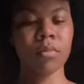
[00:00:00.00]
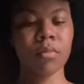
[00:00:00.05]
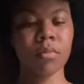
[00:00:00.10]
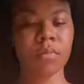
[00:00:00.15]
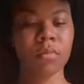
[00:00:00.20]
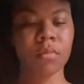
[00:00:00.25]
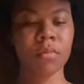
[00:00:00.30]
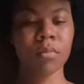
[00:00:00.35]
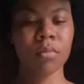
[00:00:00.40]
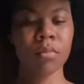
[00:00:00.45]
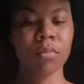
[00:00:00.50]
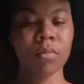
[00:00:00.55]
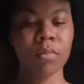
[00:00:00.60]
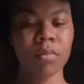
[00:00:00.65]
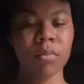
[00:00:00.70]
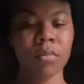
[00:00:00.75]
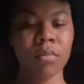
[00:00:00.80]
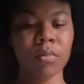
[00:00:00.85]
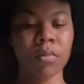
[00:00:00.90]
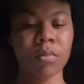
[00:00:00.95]

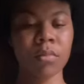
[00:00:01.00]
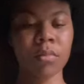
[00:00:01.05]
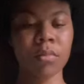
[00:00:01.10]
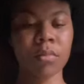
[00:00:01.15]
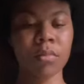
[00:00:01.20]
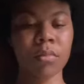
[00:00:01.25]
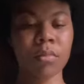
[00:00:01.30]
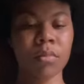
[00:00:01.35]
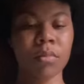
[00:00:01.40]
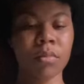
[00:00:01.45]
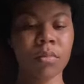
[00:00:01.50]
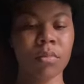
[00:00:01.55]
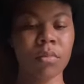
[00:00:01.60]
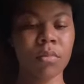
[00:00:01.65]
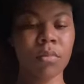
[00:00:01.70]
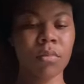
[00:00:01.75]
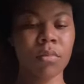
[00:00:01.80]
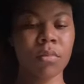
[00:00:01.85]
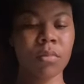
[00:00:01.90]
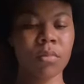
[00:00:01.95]

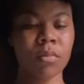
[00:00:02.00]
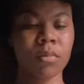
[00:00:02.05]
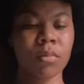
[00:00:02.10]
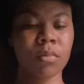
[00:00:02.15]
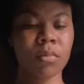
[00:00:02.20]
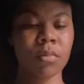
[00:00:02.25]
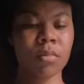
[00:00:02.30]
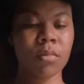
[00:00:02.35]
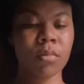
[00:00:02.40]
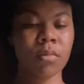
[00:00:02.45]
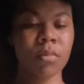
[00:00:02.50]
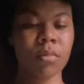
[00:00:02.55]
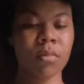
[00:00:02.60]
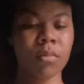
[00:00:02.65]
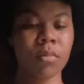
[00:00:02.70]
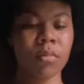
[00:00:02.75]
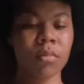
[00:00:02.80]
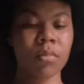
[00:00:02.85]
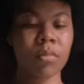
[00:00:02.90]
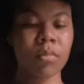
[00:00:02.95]

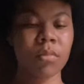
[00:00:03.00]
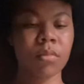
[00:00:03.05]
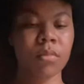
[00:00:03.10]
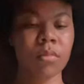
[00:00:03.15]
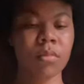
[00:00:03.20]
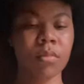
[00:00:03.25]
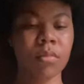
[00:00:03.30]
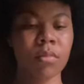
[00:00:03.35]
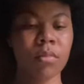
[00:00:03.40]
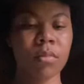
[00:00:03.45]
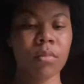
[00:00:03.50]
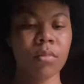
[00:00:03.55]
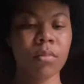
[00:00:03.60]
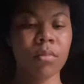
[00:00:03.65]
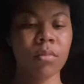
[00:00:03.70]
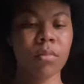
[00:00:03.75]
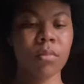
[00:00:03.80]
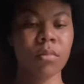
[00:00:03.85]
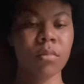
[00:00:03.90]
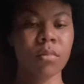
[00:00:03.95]

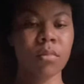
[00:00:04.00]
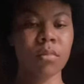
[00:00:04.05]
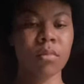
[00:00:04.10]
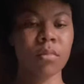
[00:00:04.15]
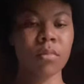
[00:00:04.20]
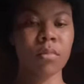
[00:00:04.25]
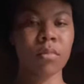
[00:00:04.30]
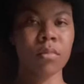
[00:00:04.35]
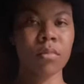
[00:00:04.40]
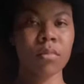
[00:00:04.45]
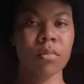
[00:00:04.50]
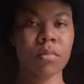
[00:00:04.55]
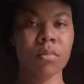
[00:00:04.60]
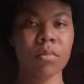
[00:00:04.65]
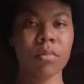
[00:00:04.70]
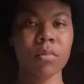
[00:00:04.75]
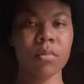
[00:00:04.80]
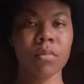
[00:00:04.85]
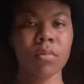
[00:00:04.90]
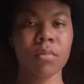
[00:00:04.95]

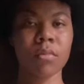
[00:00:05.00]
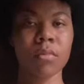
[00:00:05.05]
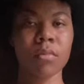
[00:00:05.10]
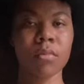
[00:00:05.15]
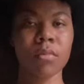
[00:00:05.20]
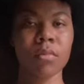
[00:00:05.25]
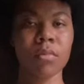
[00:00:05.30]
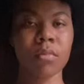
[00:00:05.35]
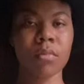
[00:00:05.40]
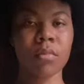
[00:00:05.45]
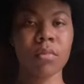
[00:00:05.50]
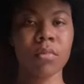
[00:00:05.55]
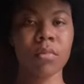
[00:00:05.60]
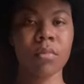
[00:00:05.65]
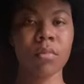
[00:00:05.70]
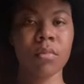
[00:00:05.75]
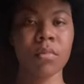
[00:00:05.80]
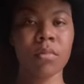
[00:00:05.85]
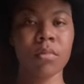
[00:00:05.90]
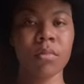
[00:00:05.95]

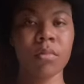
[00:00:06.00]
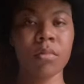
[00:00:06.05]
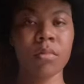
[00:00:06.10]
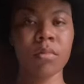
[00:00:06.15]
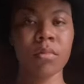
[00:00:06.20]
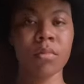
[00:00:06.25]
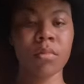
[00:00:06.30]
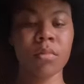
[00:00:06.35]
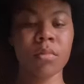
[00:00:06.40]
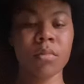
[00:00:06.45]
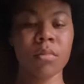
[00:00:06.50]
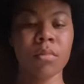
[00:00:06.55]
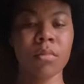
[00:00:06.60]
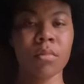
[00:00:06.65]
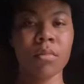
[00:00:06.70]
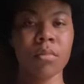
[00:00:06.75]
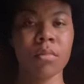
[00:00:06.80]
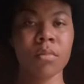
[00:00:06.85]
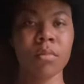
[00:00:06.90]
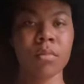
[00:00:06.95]

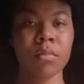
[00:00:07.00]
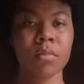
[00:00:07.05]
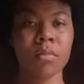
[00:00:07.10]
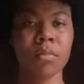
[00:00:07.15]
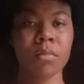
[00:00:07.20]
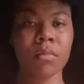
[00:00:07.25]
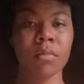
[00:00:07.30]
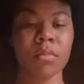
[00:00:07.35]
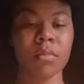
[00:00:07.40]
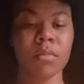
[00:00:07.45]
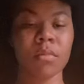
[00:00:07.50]
Nothing is said.